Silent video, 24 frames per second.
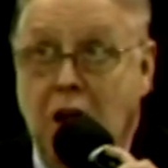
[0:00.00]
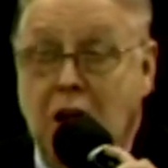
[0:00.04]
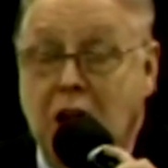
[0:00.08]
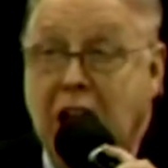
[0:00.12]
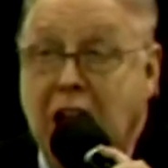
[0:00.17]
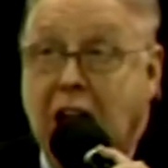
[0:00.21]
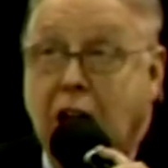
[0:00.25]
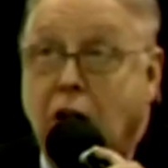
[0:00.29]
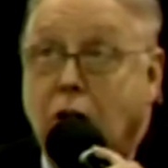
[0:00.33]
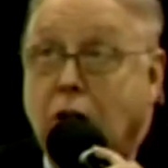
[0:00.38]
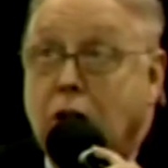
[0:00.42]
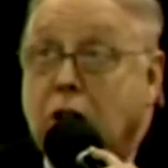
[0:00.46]

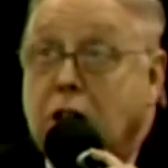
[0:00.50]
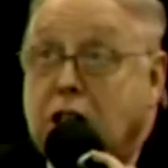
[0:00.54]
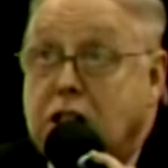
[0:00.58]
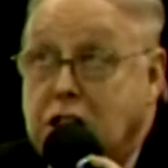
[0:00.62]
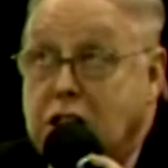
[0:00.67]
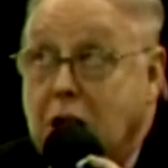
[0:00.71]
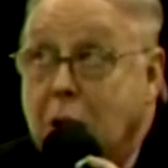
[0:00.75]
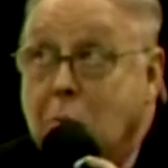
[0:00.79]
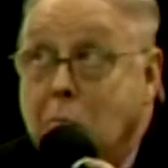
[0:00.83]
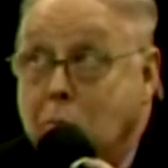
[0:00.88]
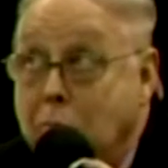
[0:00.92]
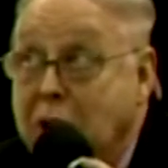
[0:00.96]
Now,
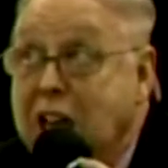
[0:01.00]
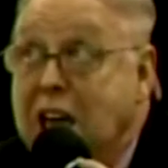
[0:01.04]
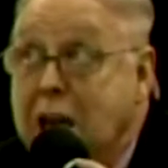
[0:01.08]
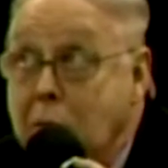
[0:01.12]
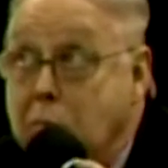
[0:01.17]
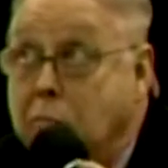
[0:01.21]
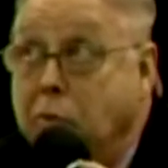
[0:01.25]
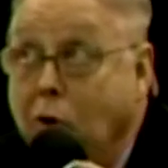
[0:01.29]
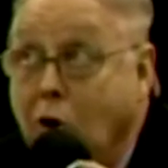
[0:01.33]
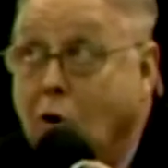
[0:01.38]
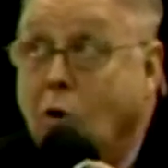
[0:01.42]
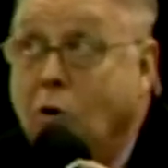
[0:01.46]
some
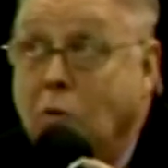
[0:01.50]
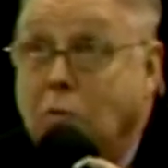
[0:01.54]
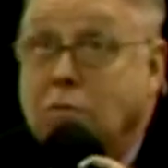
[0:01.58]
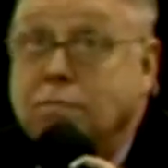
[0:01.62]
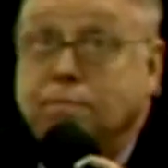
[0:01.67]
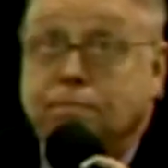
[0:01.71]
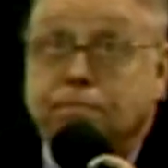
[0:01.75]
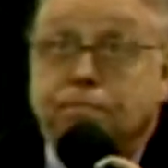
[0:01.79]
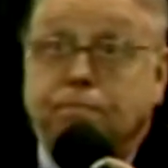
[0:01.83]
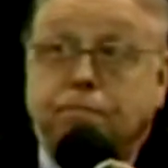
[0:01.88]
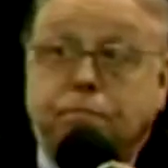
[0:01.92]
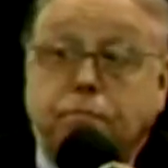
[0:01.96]
people,
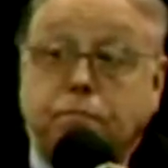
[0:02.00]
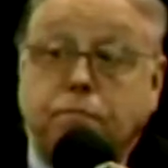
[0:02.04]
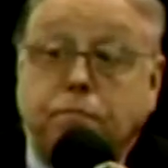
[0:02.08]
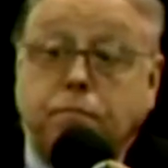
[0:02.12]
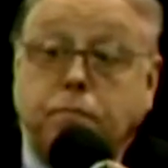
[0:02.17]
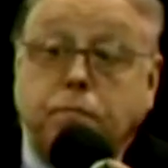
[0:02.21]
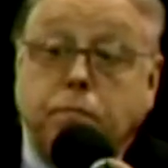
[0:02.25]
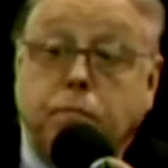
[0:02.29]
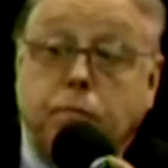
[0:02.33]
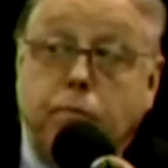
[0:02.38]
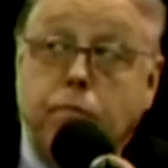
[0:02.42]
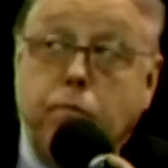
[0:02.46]

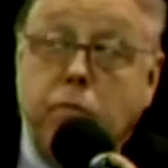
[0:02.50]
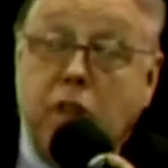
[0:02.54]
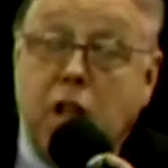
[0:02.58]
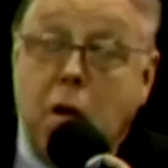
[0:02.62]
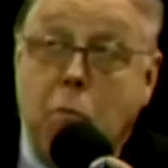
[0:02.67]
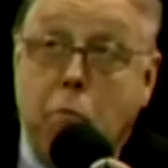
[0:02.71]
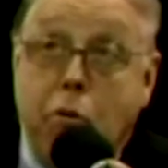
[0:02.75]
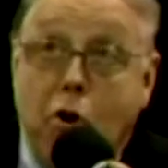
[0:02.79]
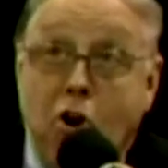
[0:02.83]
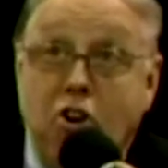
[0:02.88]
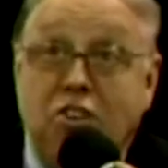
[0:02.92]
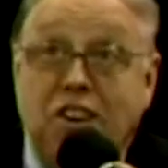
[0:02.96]

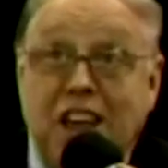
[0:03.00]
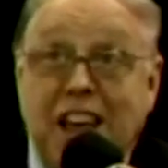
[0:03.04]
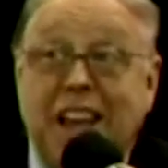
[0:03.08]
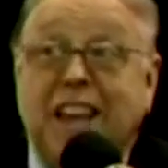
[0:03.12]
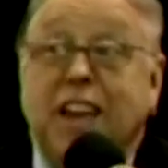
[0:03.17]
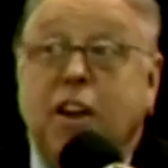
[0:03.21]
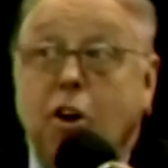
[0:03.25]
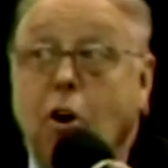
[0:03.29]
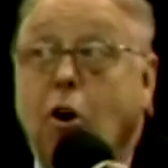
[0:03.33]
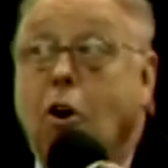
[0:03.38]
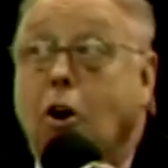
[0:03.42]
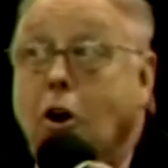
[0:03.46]

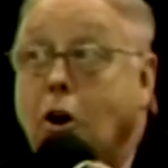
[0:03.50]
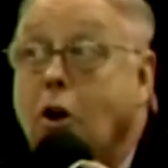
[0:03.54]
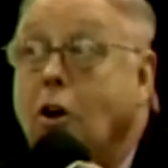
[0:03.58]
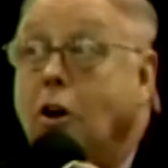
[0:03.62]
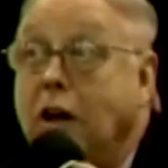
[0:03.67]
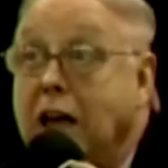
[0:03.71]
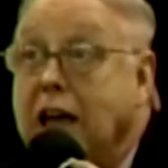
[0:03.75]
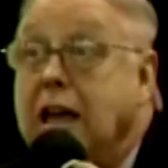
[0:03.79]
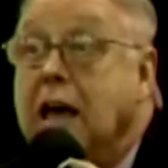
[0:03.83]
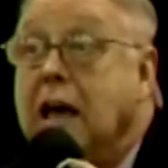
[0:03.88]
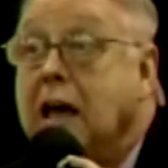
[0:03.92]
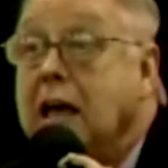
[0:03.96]

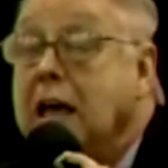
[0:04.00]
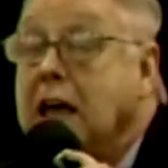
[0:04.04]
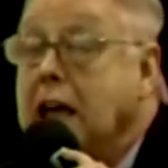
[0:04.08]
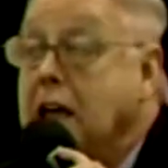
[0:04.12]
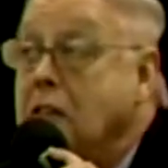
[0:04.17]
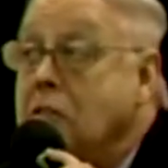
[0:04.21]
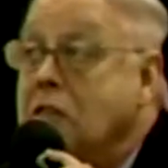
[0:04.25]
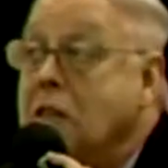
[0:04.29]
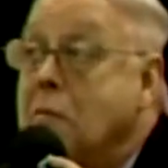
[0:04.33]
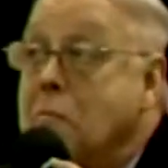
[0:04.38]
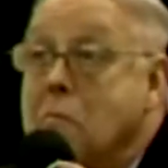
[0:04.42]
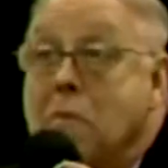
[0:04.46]
particularly
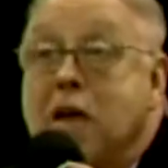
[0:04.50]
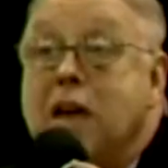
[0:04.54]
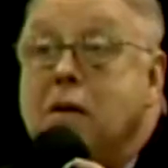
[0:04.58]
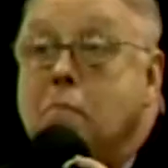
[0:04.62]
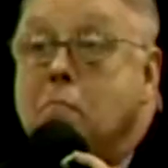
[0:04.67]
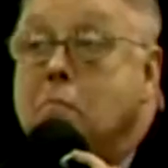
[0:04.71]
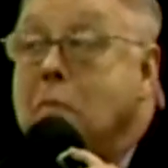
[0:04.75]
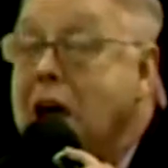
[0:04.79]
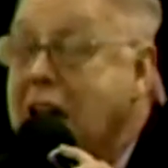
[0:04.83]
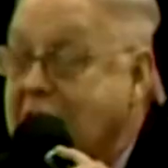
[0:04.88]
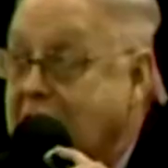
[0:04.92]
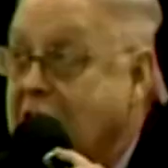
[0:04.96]
in the
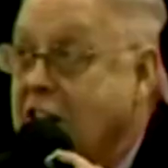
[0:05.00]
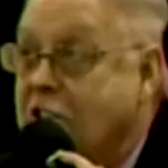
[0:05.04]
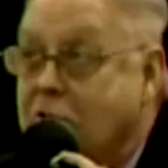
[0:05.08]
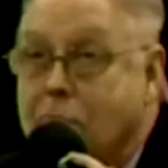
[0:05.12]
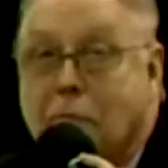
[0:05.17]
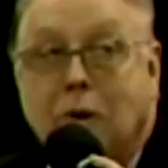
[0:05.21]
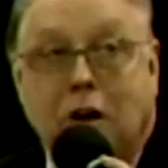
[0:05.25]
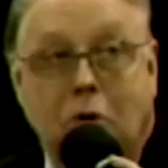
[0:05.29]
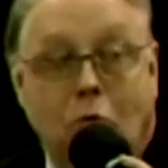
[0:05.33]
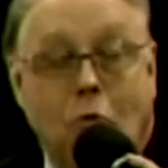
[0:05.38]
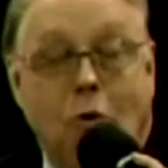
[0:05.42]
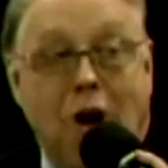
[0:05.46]

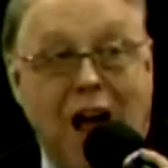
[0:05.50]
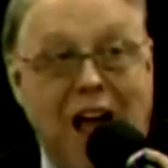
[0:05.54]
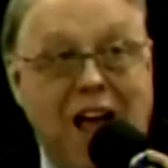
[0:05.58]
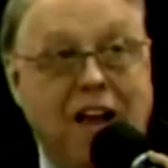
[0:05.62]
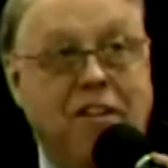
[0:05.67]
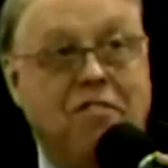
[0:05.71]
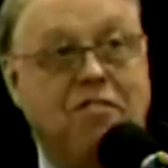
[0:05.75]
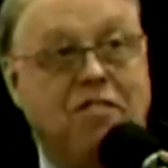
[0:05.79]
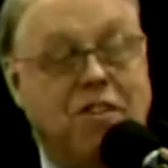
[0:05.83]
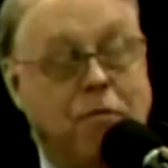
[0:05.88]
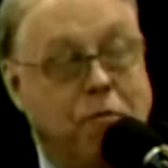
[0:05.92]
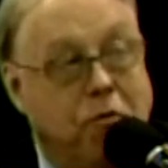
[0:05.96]
mid-management
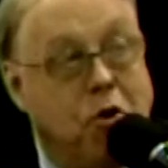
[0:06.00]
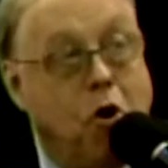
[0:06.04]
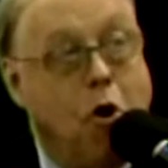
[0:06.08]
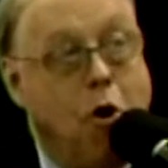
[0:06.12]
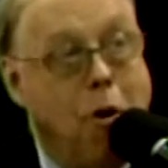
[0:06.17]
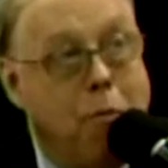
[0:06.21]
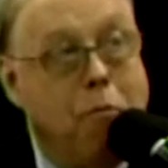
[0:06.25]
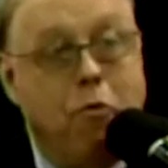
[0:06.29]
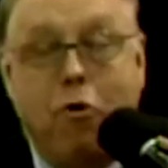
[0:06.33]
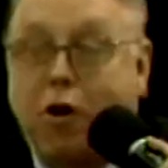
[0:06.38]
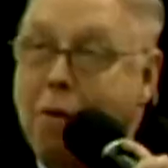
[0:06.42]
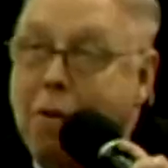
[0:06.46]
ranks of
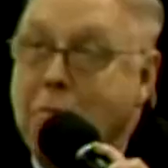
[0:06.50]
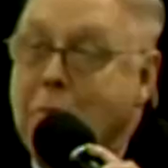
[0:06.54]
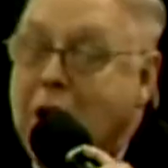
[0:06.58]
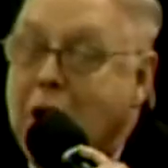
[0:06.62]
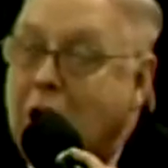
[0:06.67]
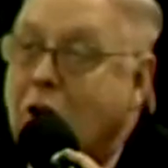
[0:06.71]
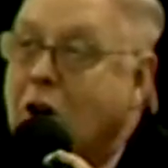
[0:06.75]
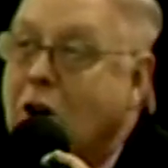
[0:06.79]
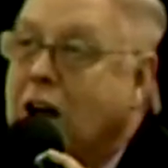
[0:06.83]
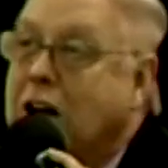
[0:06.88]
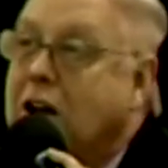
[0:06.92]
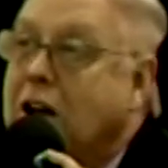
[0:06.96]
corporate
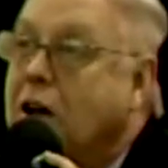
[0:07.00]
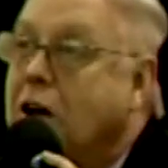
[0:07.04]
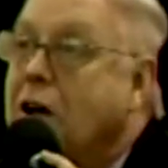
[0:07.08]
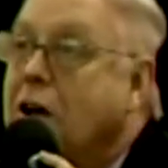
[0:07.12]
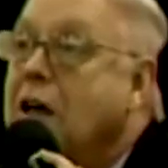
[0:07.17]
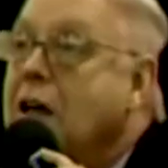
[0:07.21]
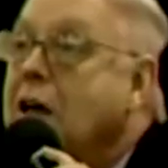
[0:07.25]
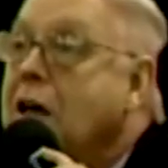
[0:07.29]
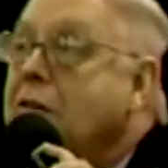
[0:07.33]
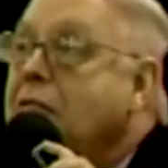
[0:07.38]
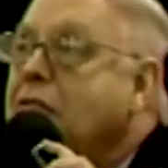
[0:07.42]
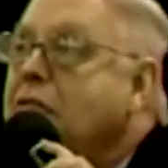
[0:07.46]

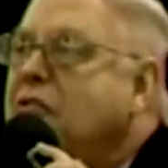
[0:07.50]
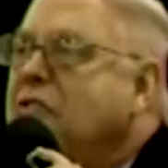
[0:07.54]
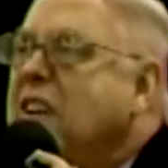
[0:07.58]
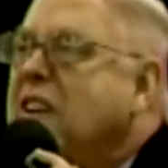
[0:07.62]
America,